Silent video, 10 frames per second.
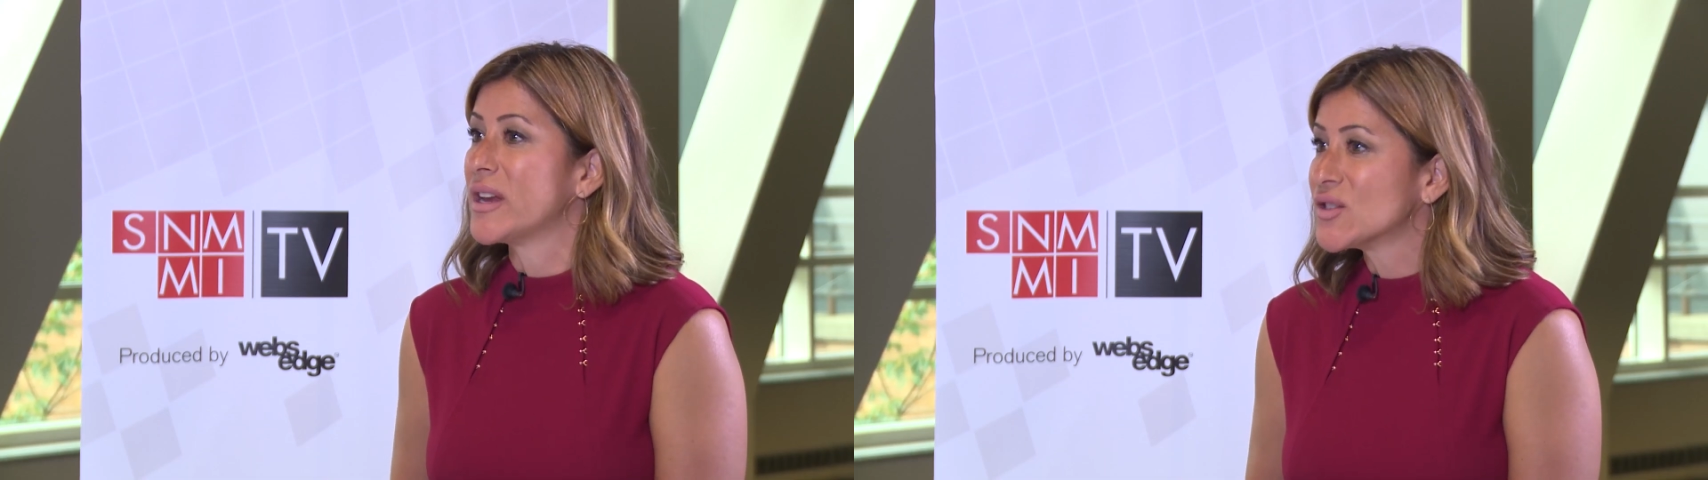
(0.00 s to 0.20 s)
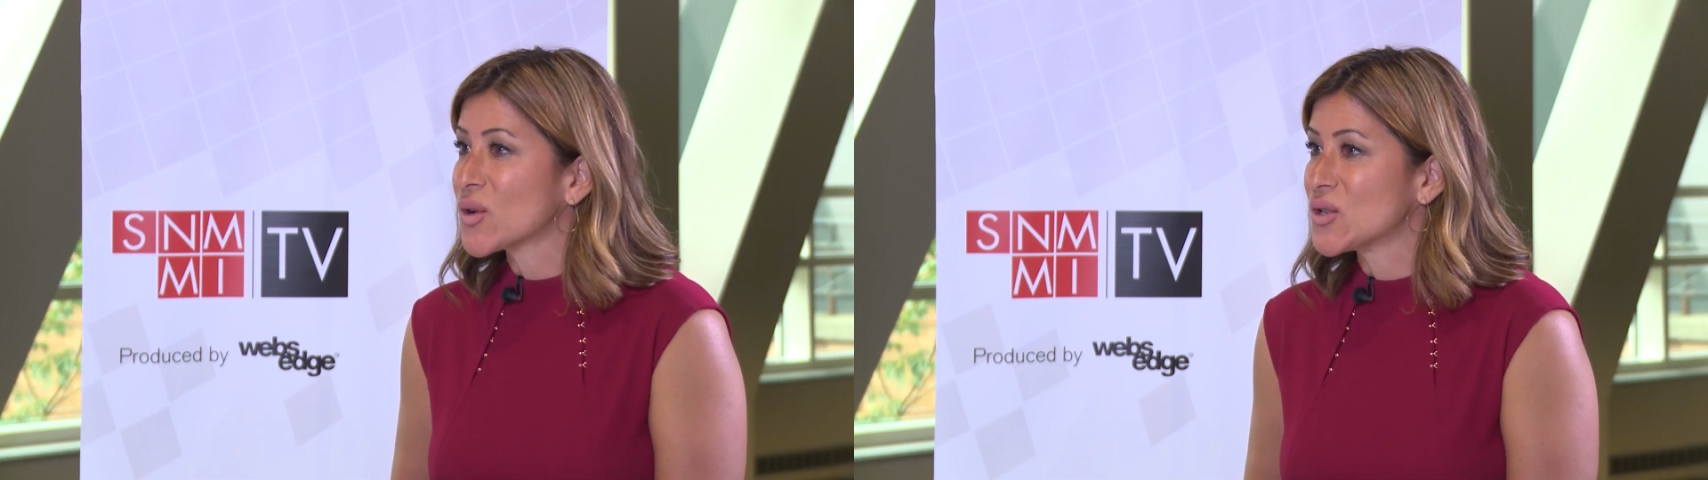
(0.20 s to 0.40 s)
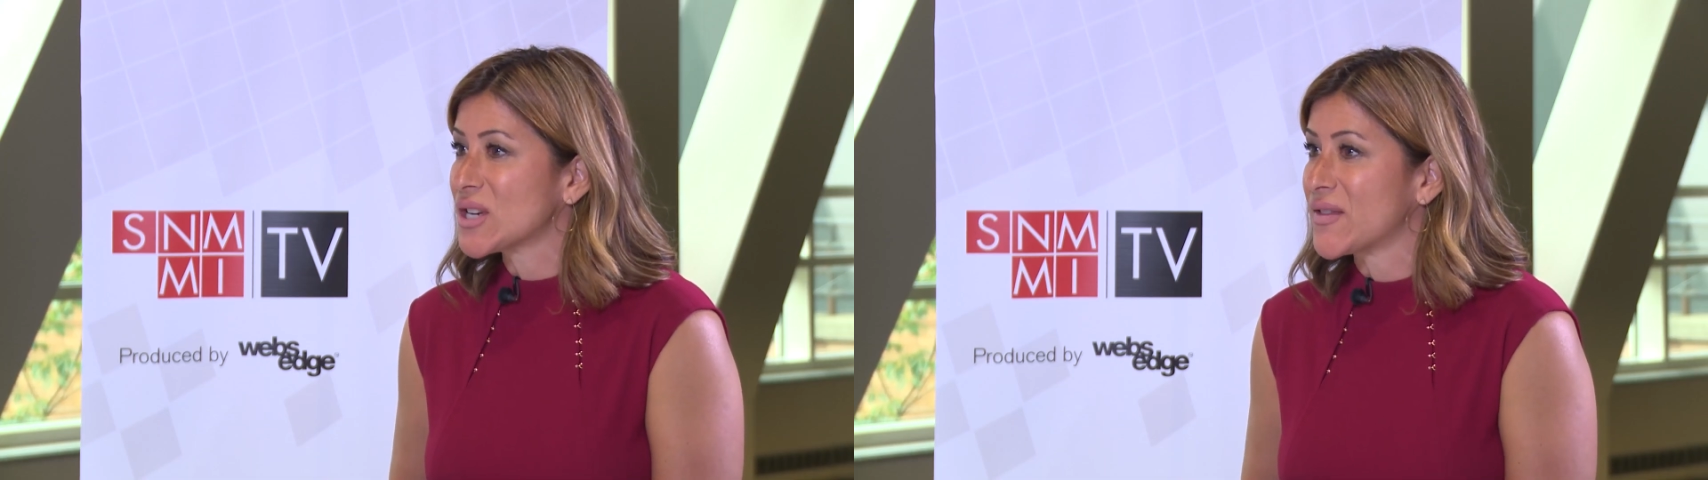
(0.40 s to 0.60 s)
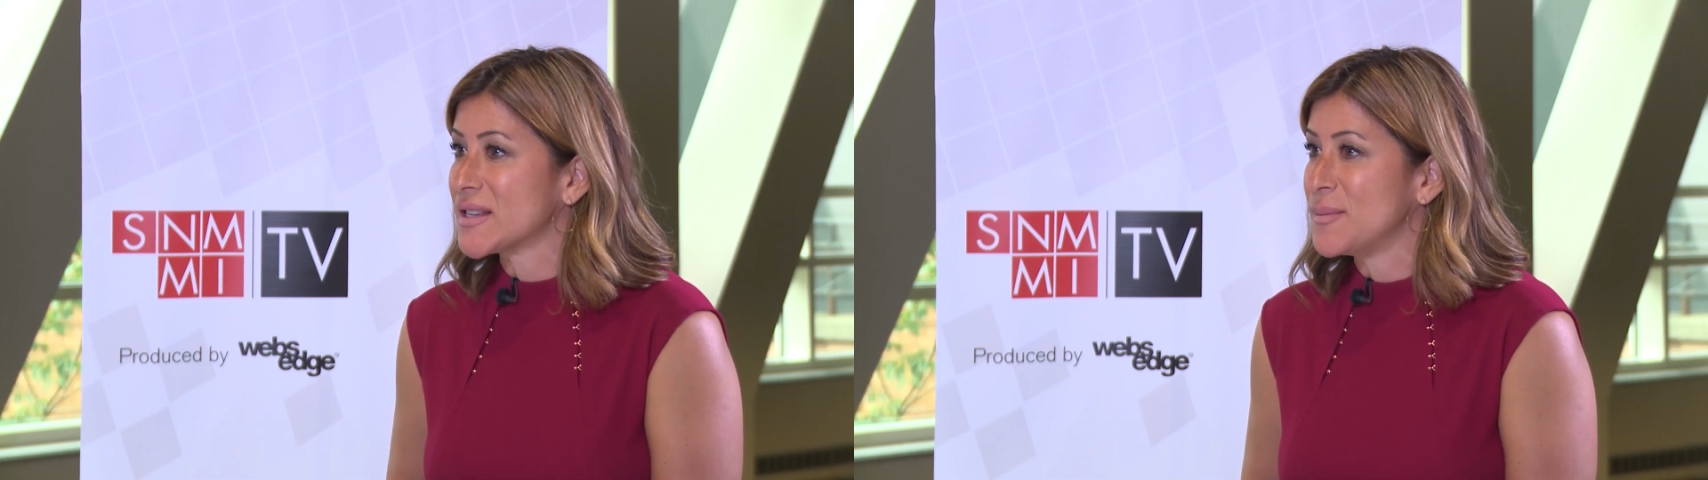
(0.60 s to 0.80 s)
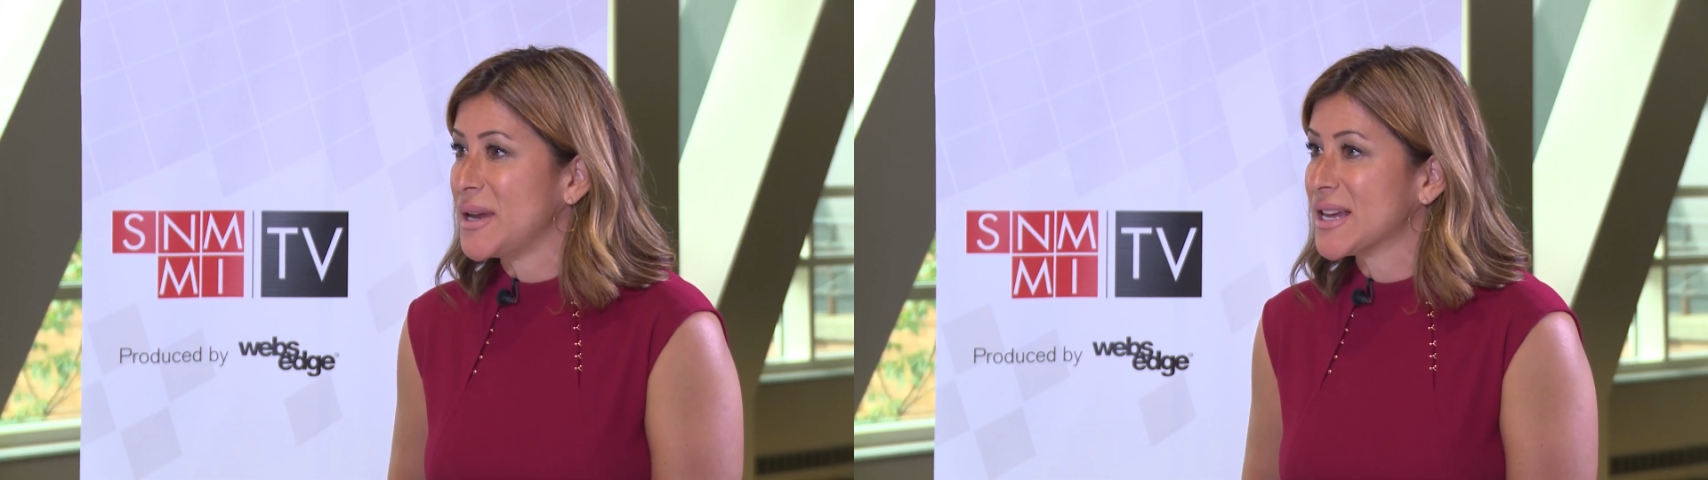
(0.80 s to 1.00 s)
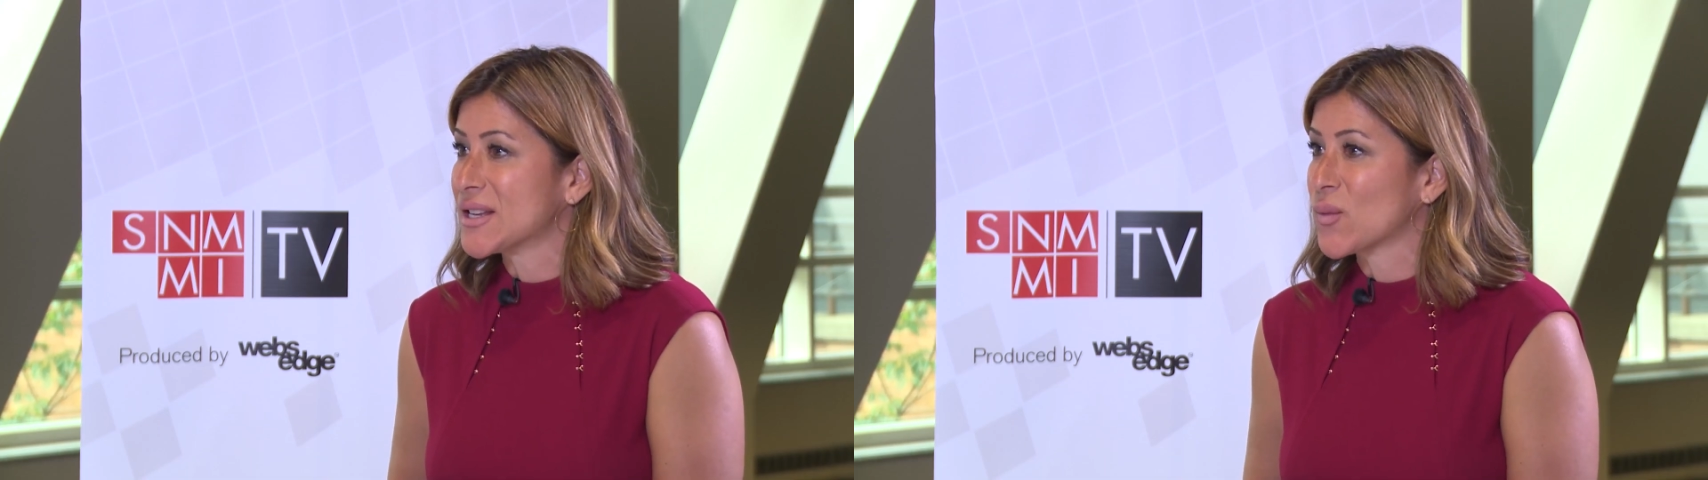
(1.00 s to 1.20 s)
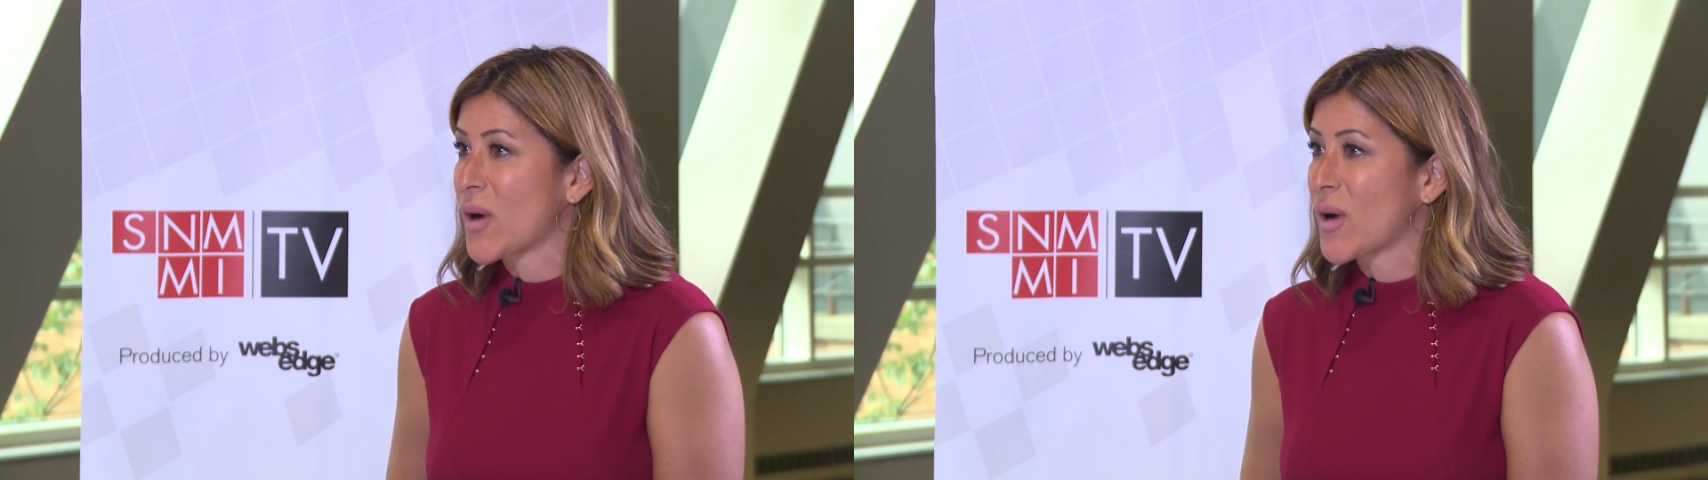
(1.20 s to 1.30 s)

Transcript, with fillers: research at this meeting as